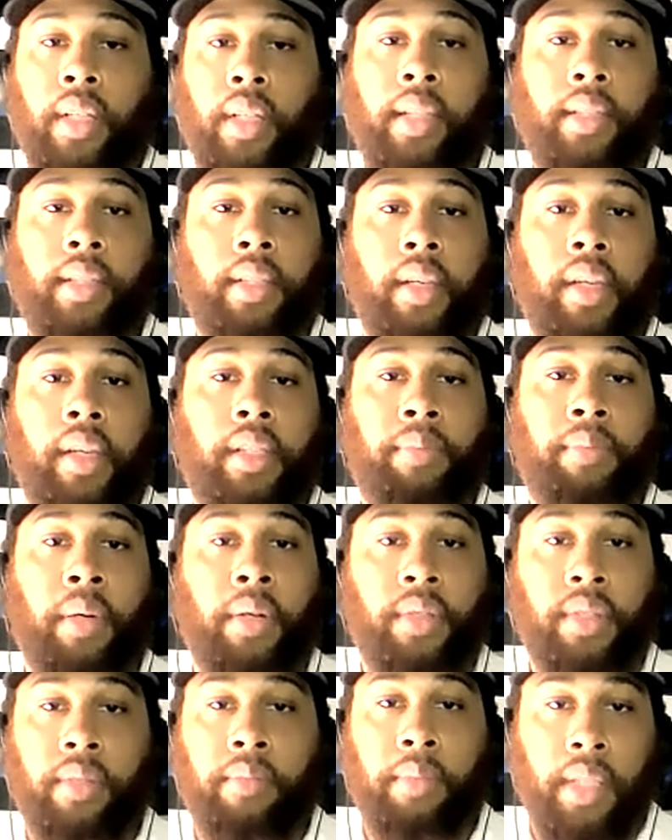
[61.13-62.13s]
then let the
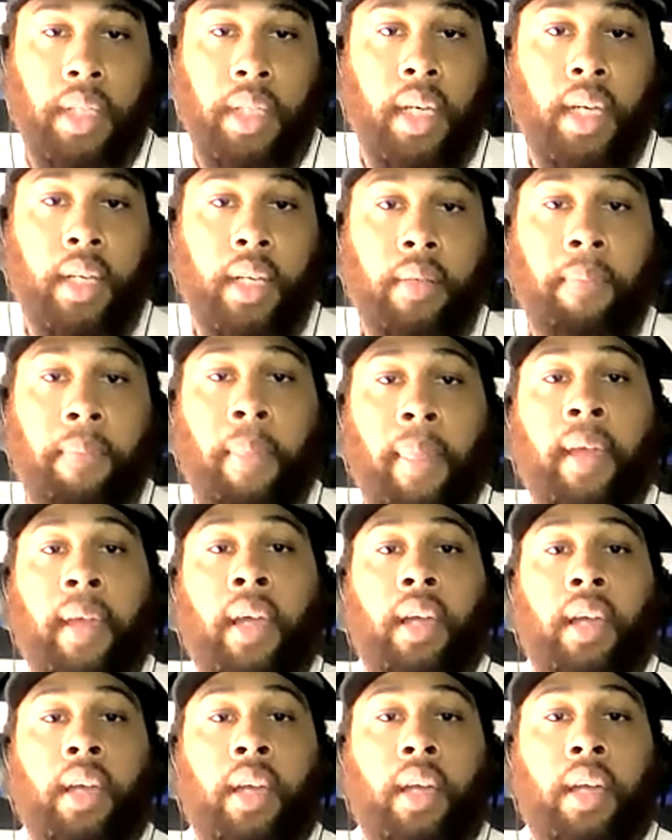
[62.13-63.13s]
exposing begin.
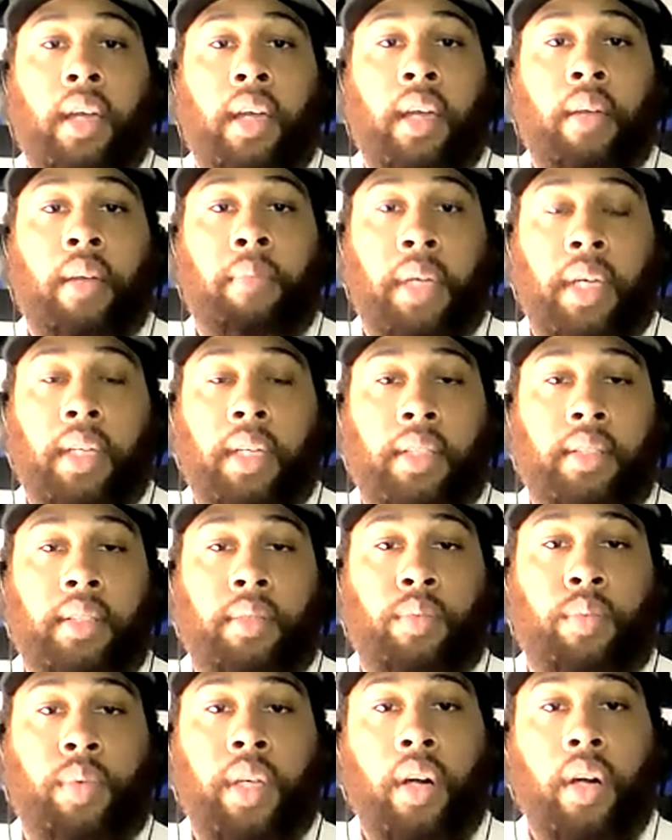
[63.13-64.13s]
Because
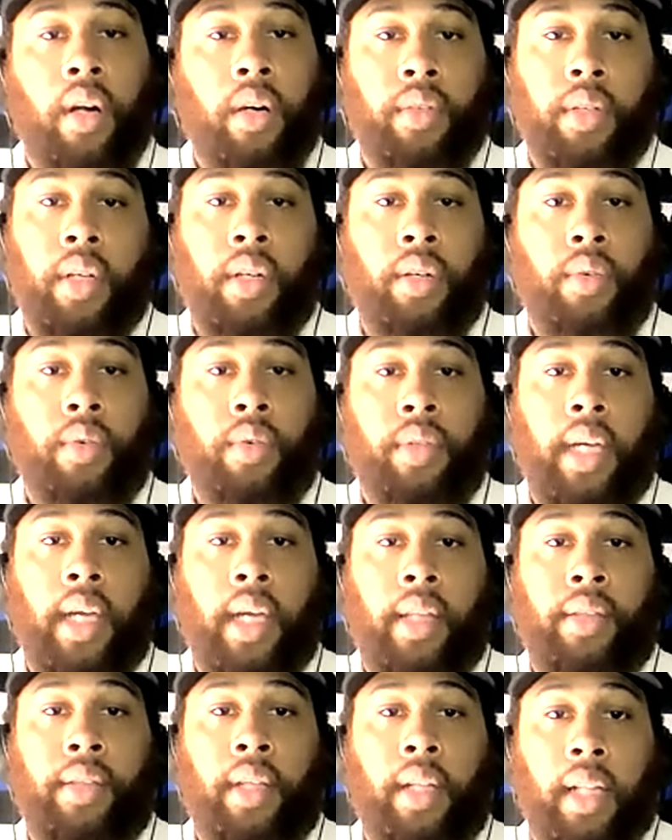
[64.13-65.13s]
we all know
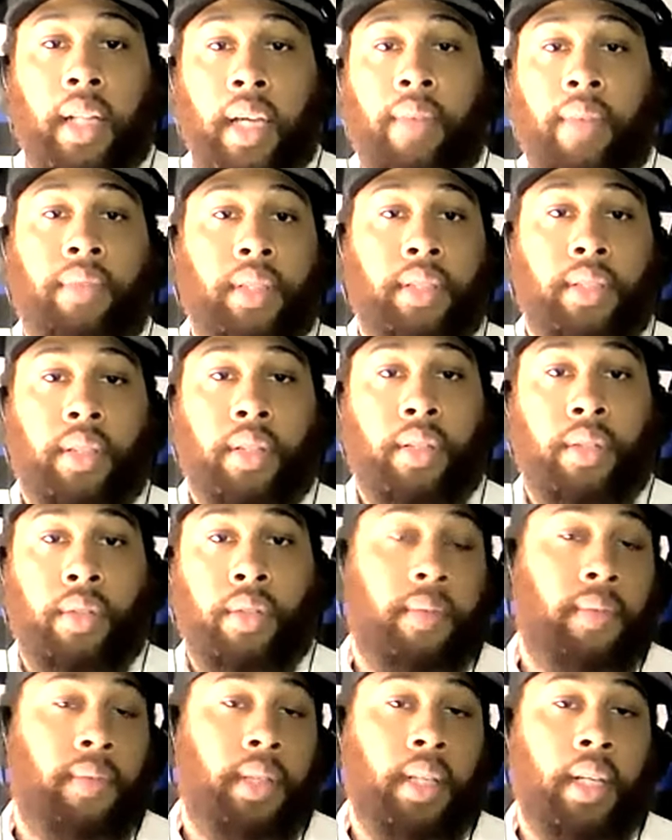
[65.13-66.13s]
that the left is going to
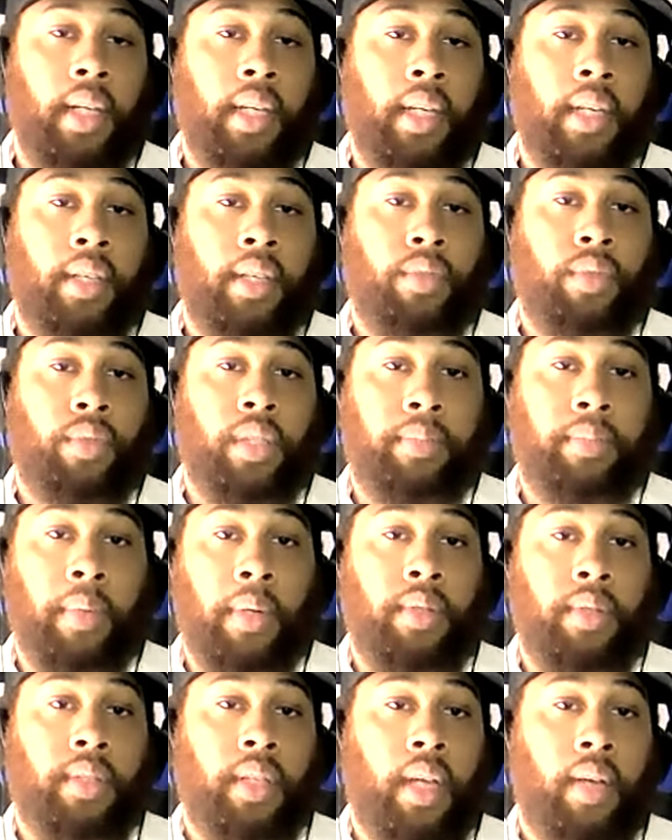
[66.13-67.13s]
do everything they can to
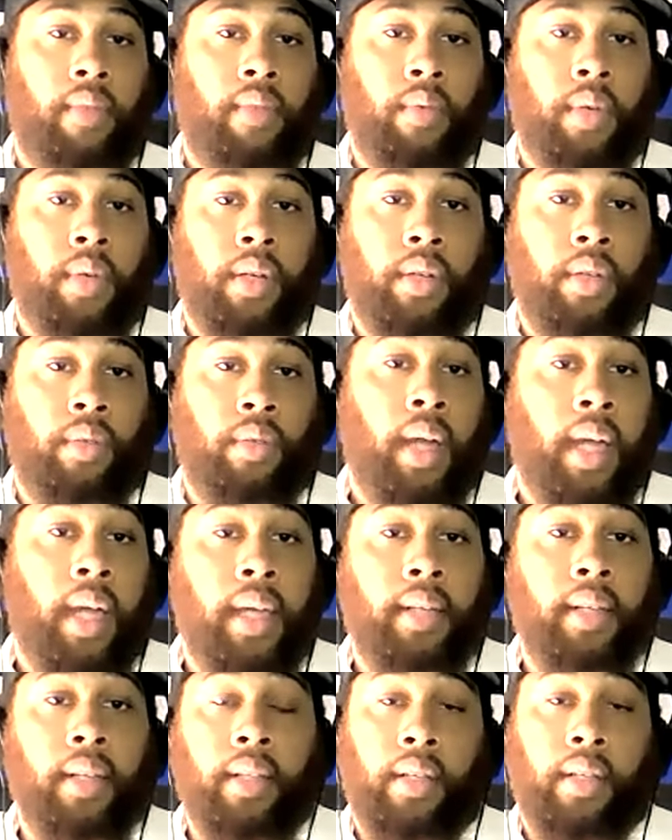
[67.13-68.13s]
expose everyone on the
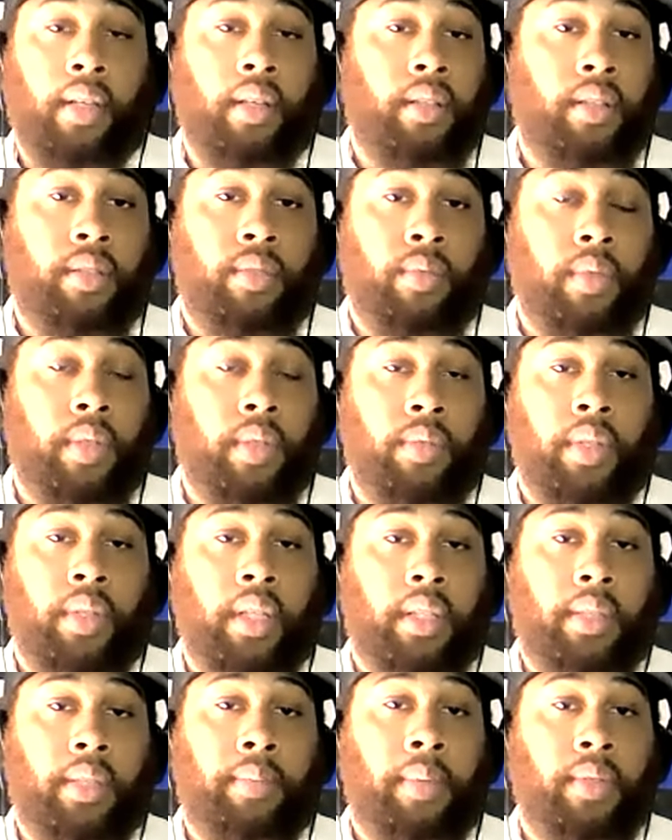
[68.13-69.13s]
right. They're going to want to
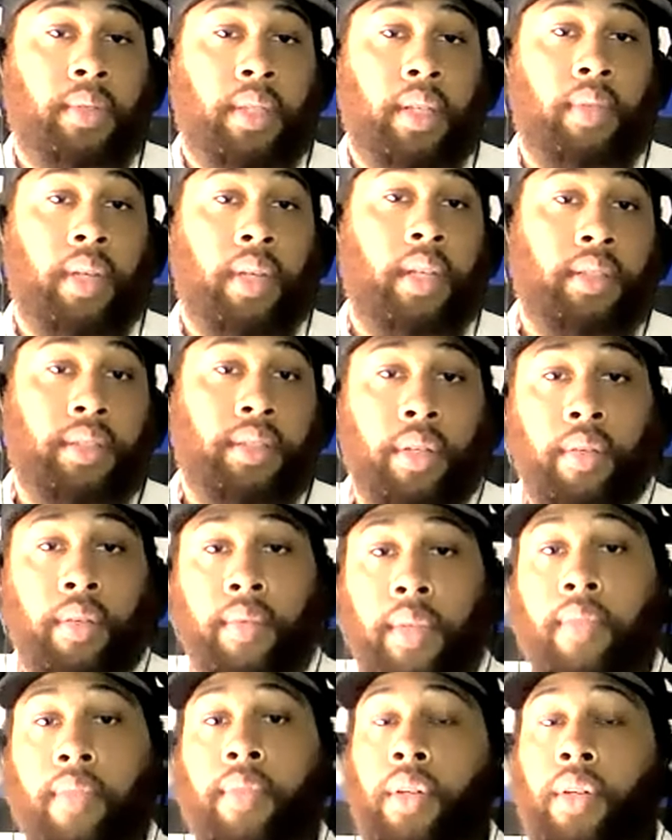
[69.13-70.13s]
expose every
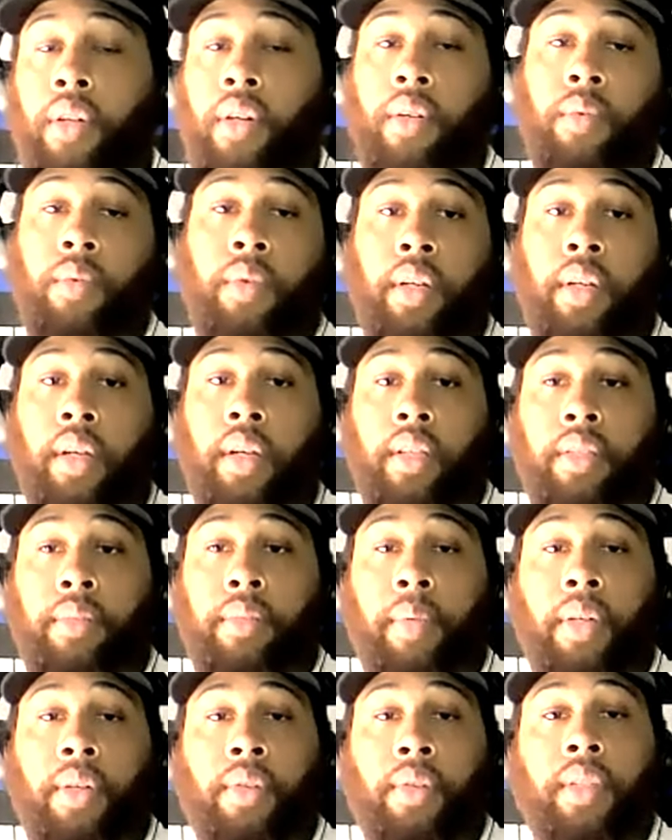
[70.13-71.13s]
conservative. They're going to want to
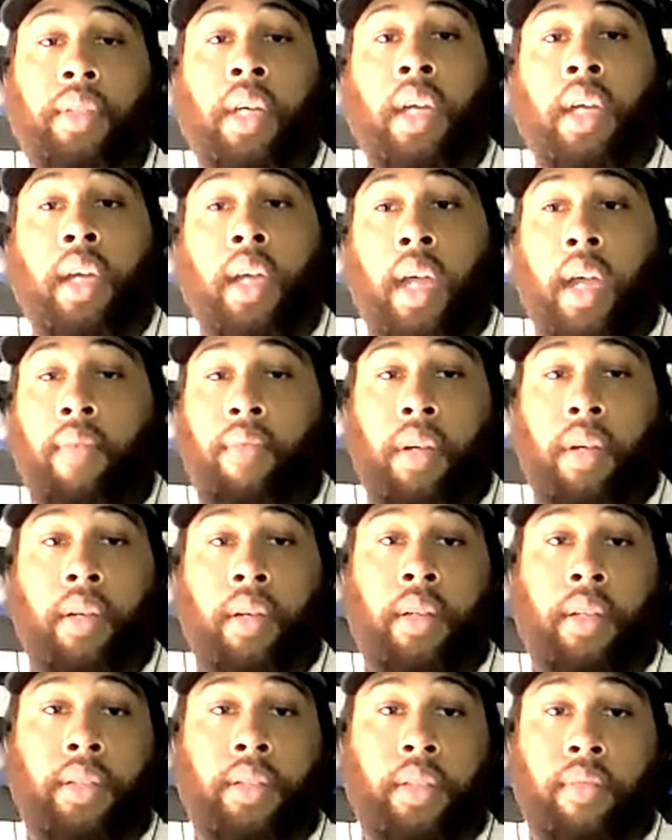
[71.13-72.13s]
expose
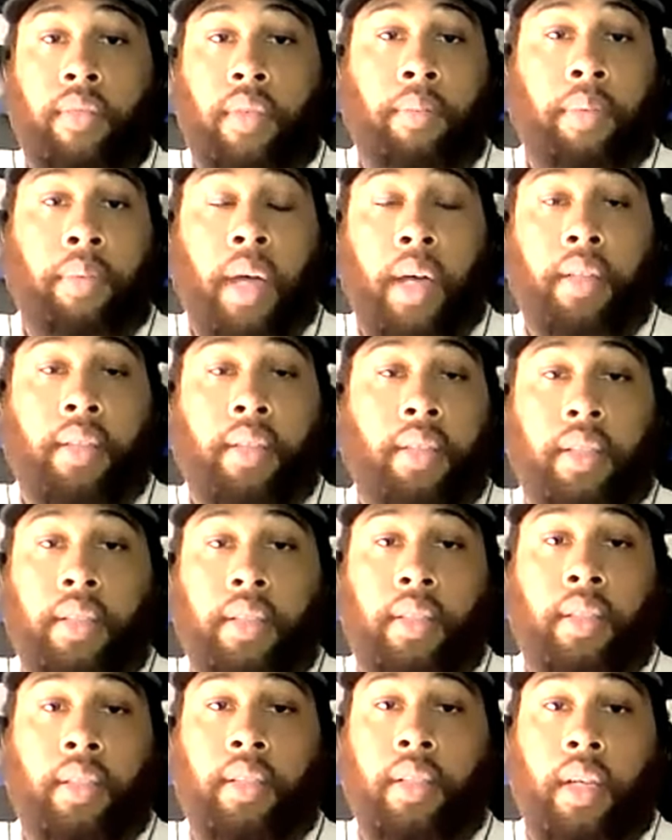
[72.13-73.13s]
every conservative
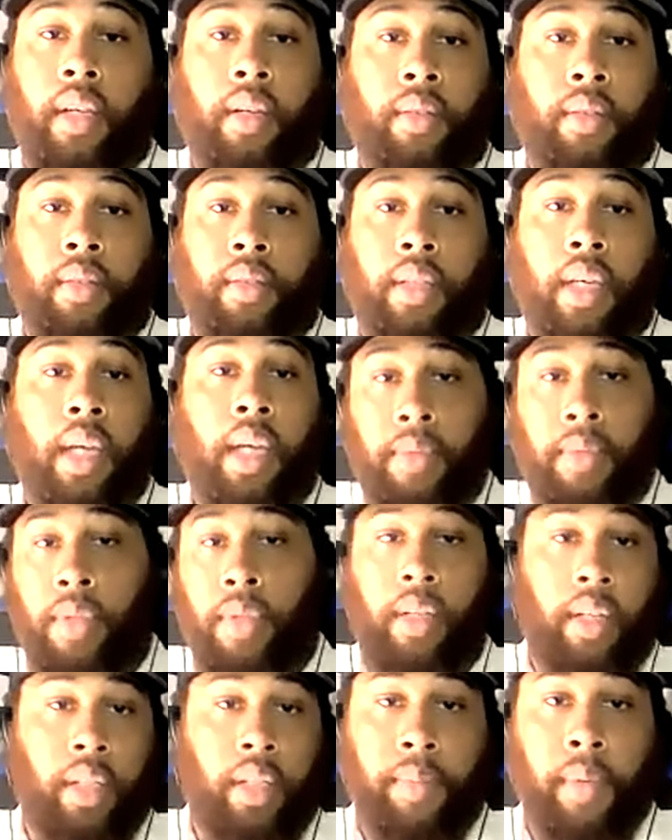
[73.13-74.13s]
politician. They keep
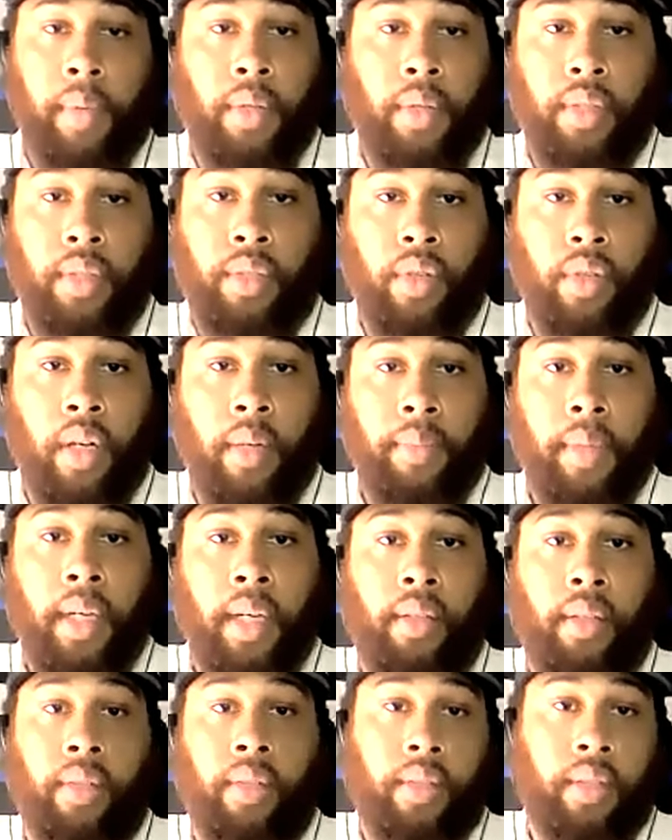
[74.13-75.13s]
trying to expose Trump,
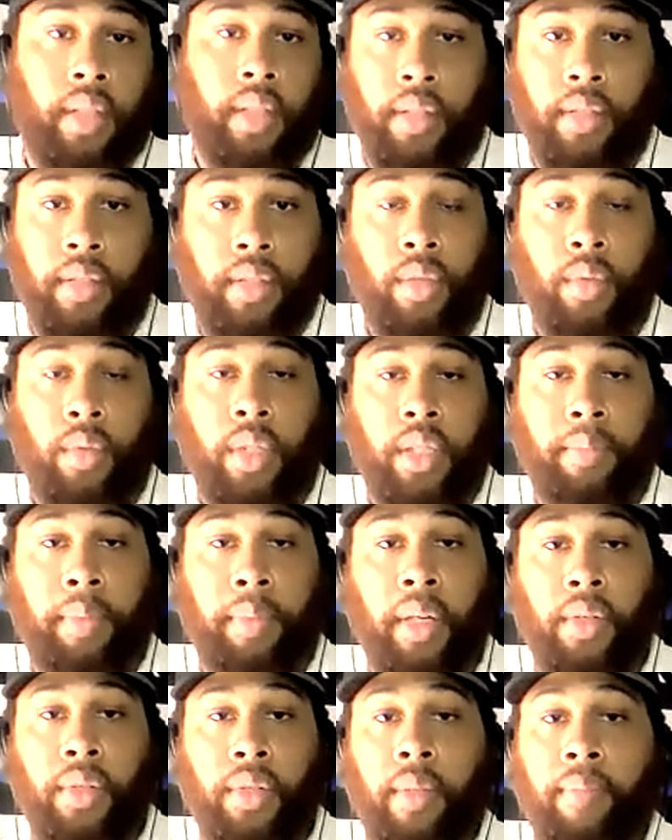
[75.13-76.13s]
and there's nothing to
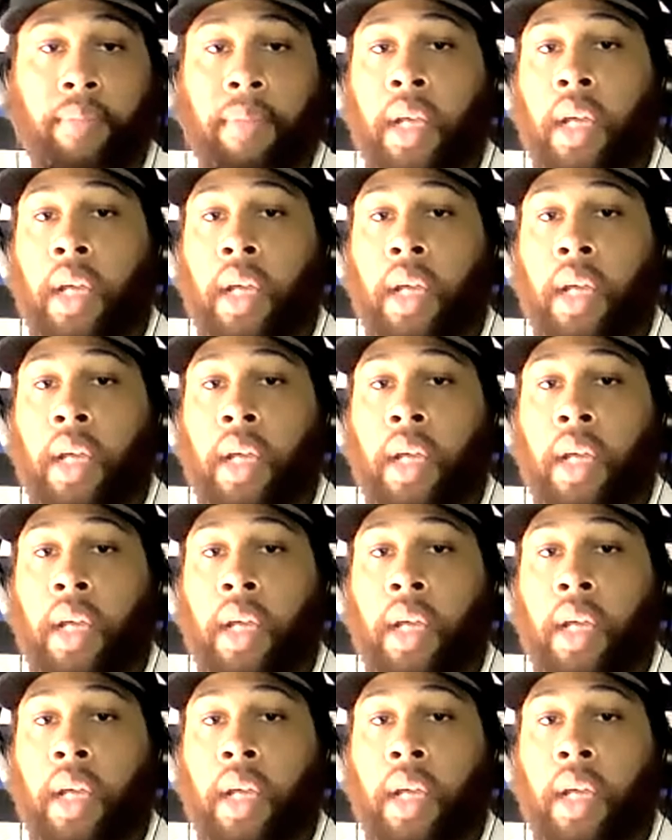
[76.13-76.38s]
expose.